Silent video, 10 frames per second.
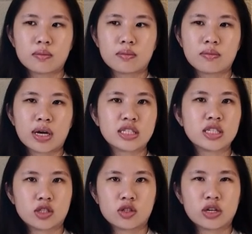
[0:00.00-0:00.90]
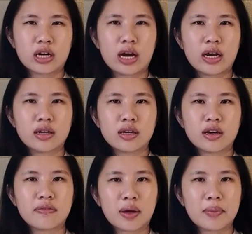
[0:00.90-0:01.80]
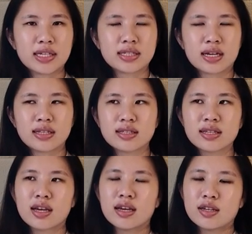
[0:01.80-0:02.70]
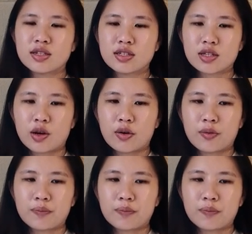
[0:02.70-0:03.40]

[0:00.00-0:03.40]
my sister and I, if that makes sense. So